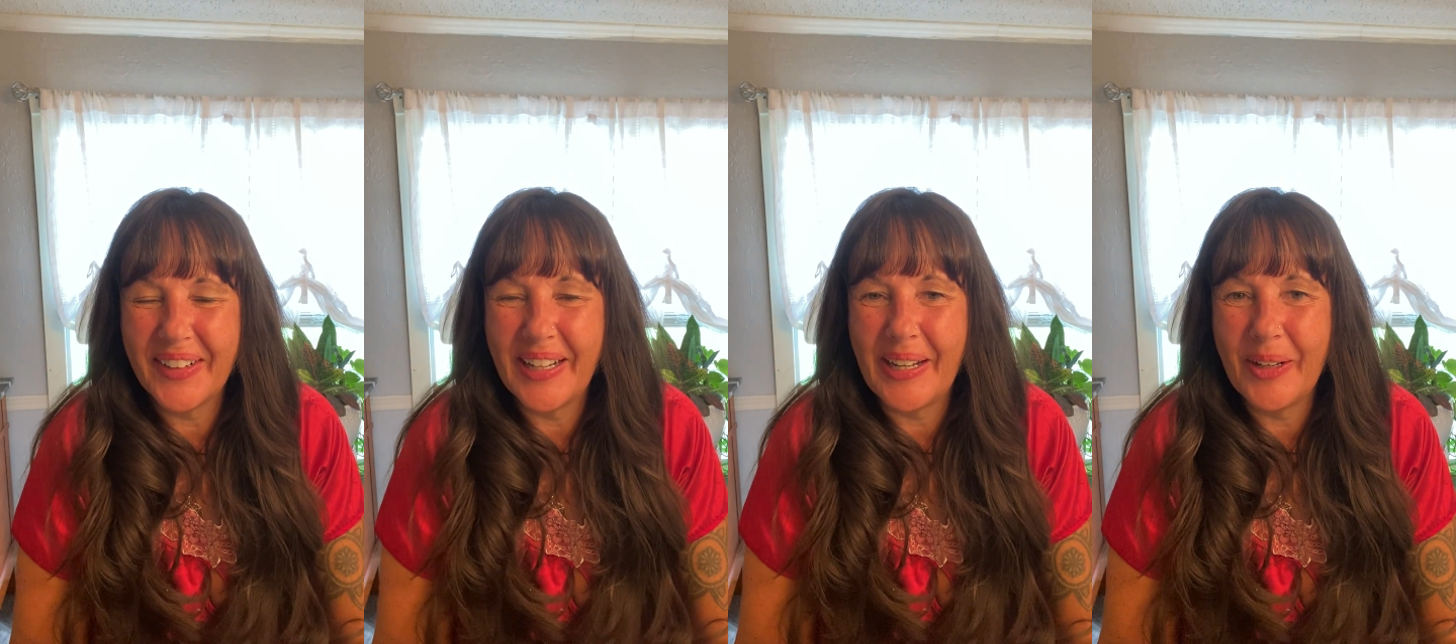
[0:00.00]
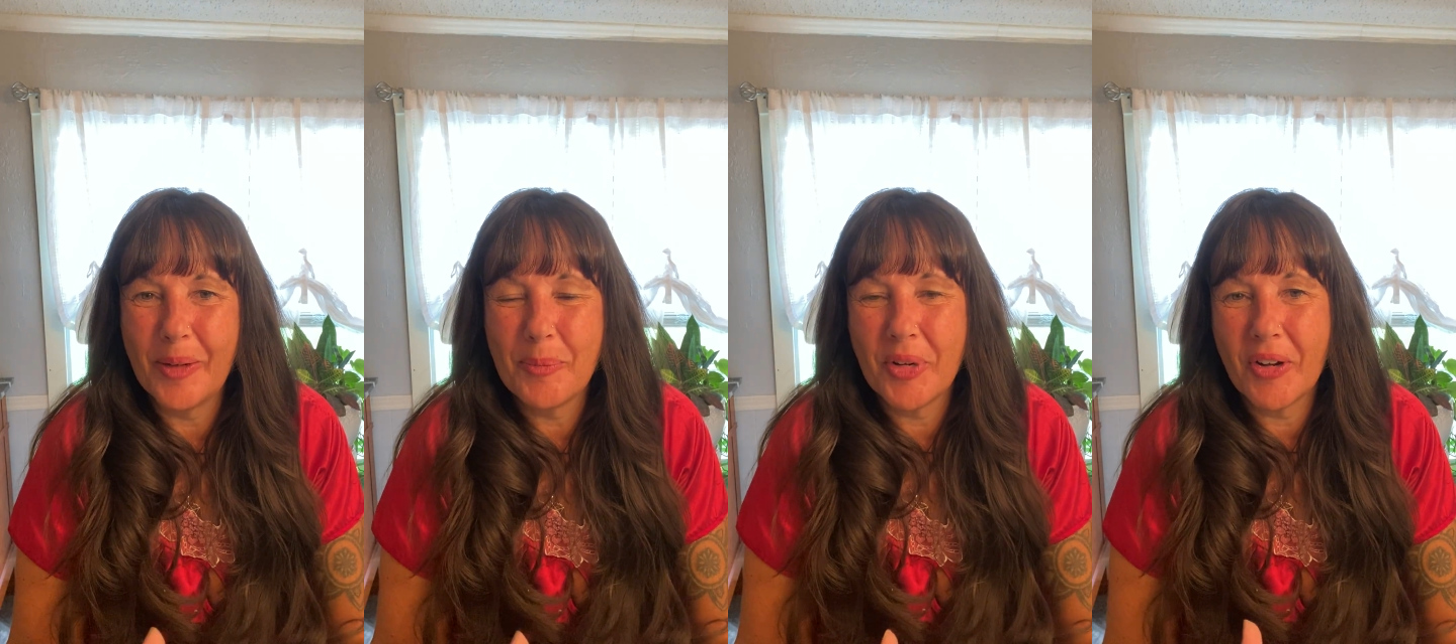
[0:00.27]
I
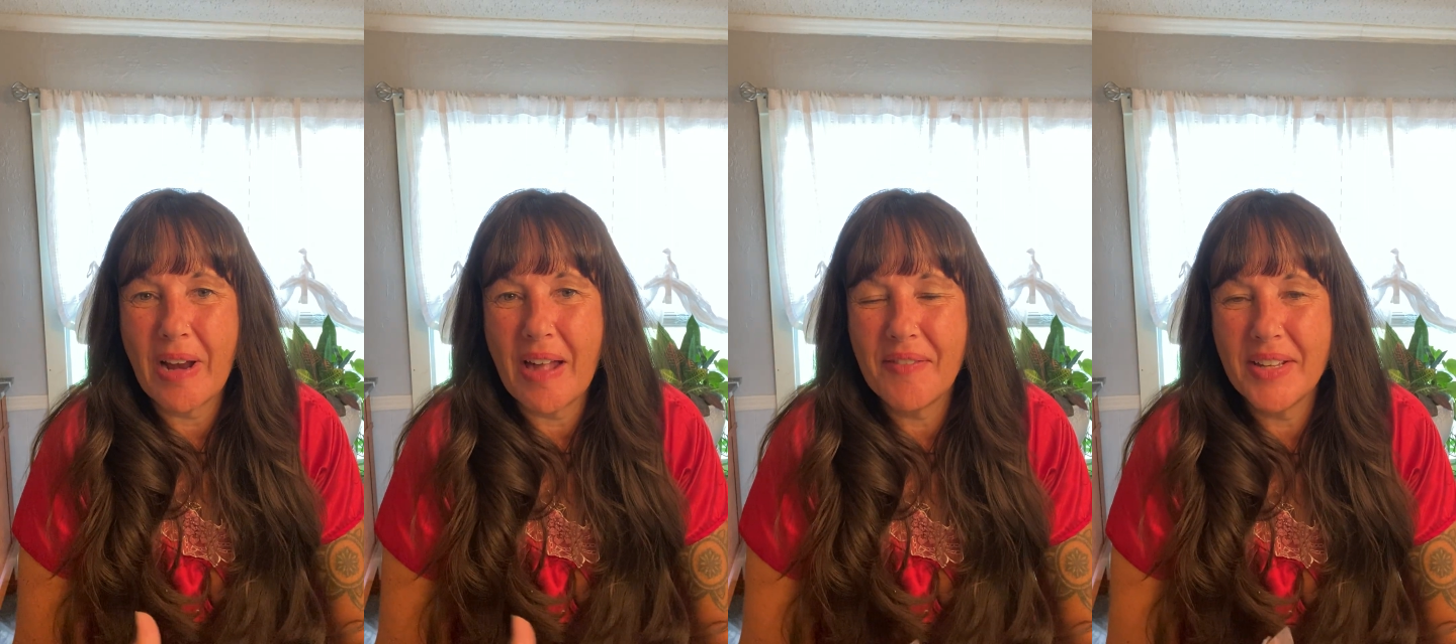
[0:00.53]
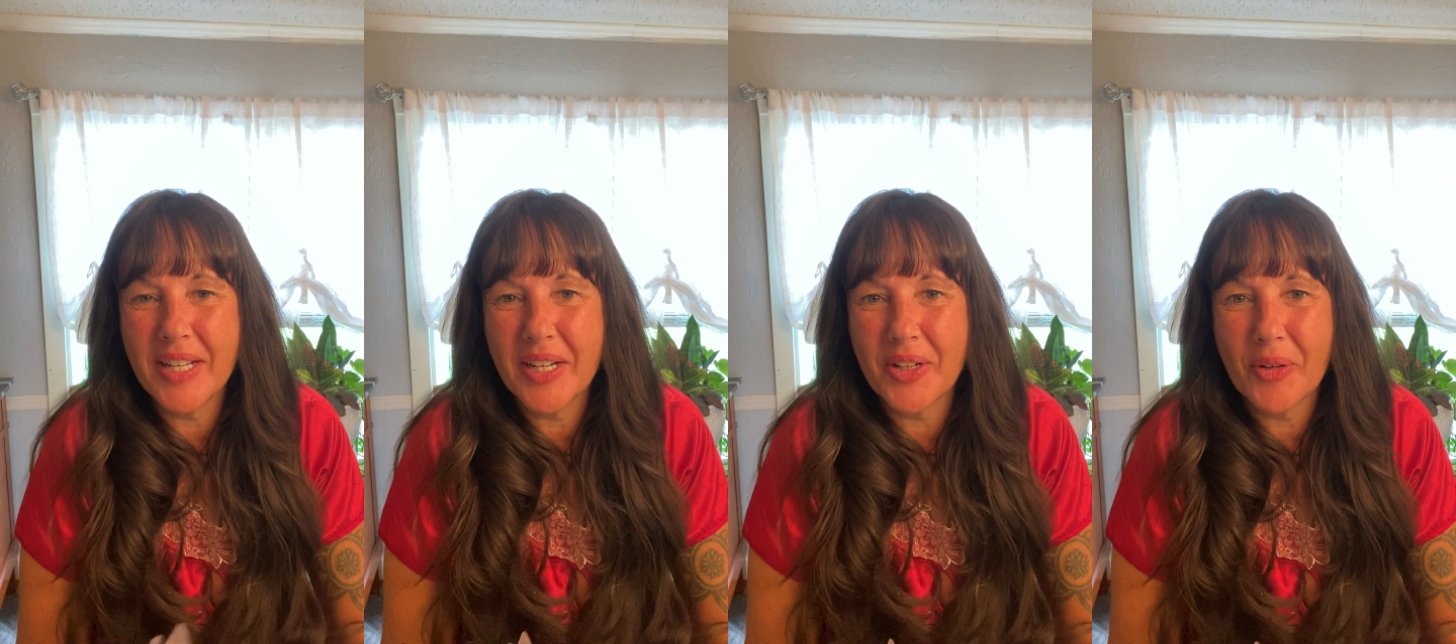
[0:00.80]
hope you're
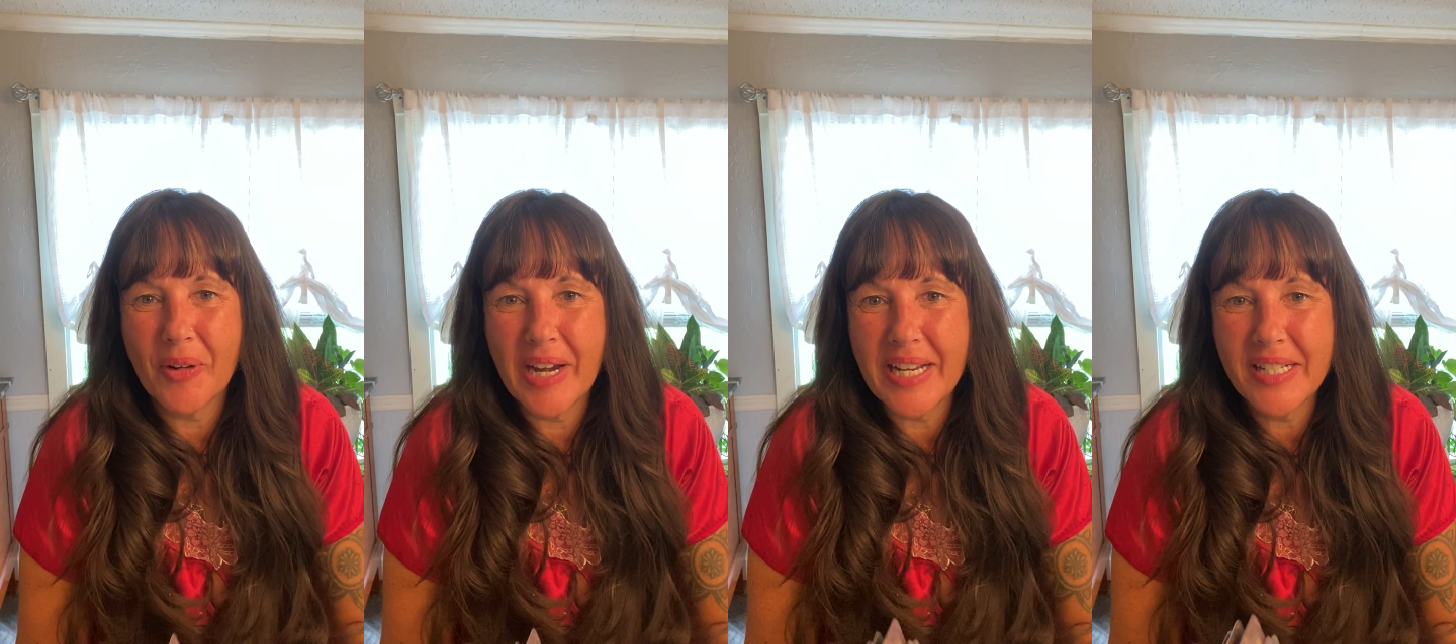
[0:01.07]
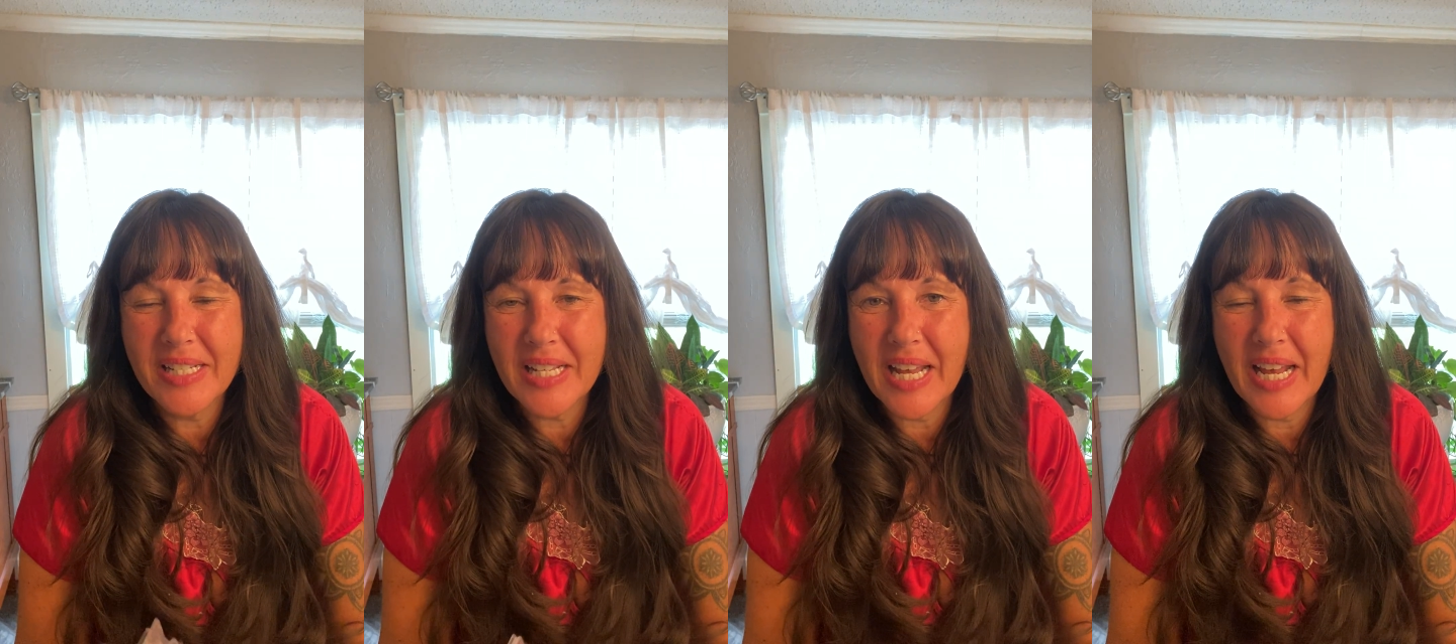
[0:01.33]
having a
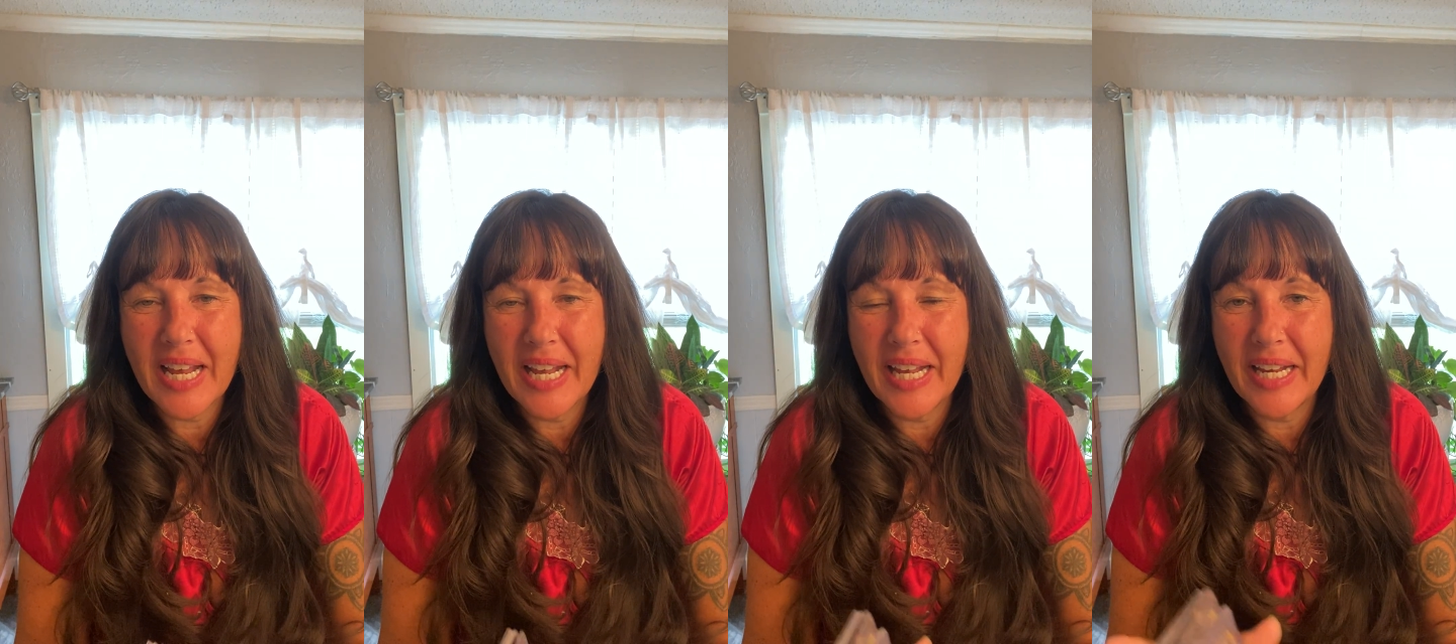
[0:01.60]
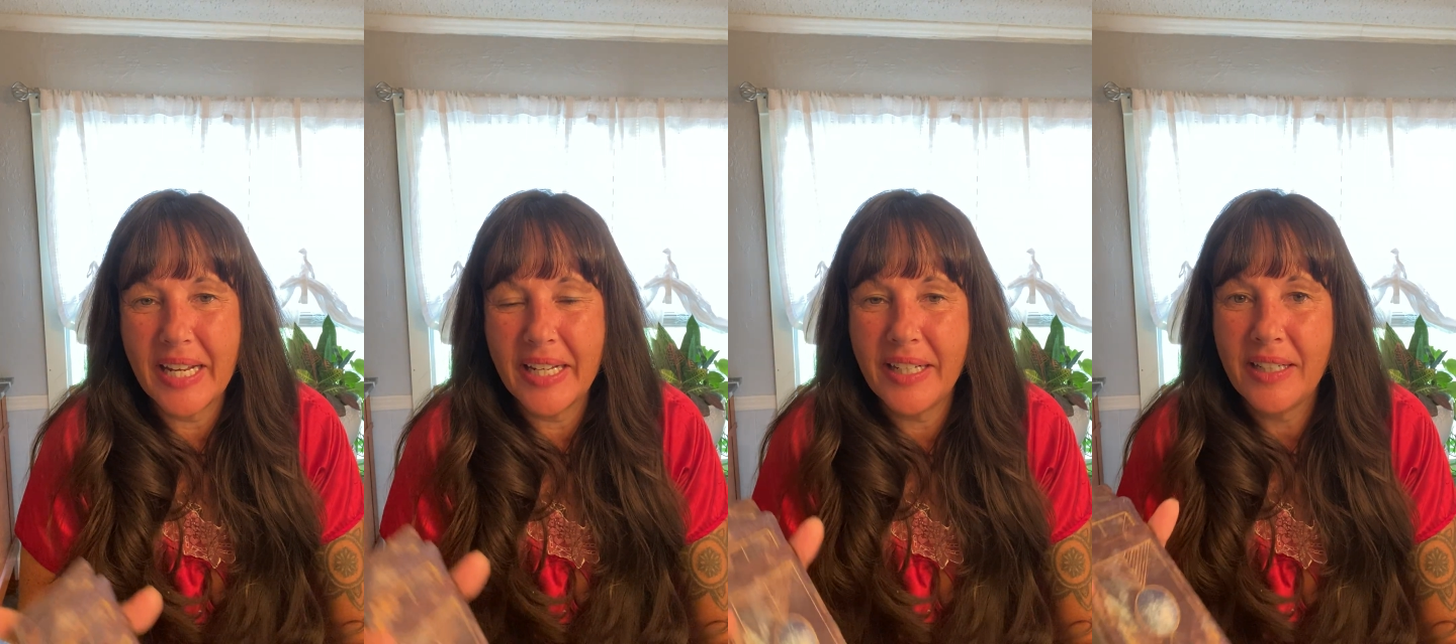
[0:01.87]
great
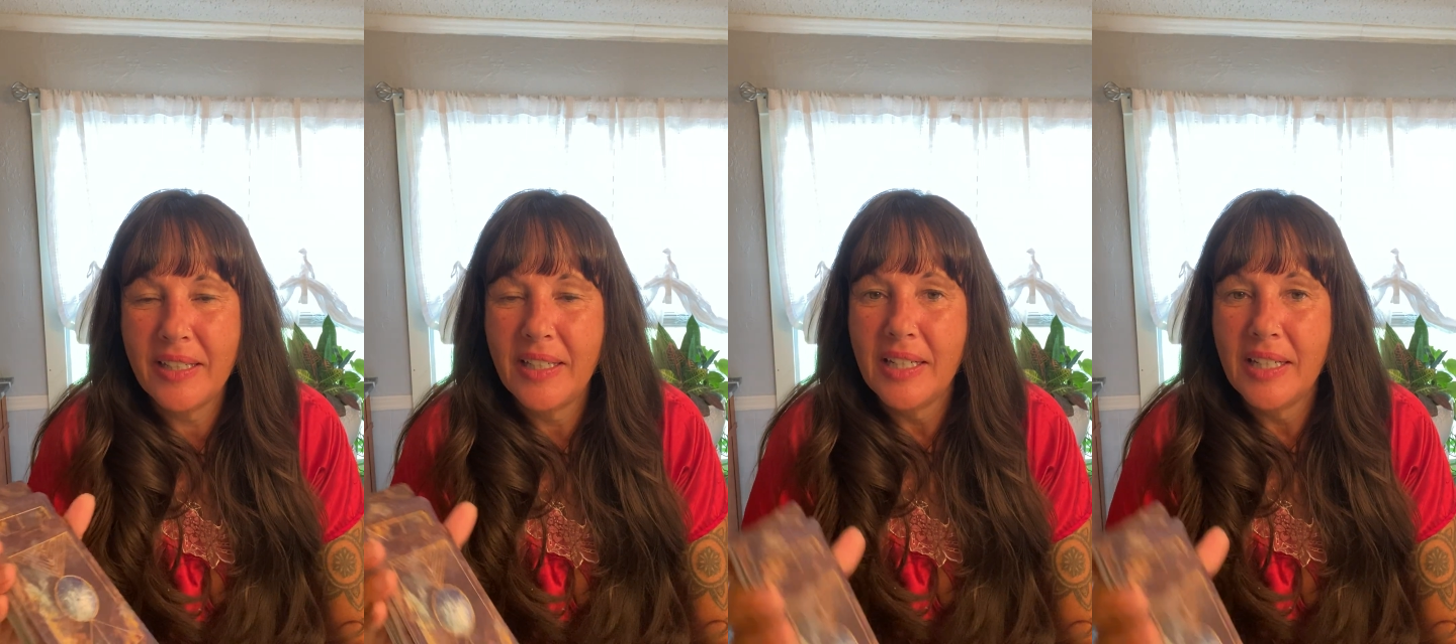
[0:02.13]
day.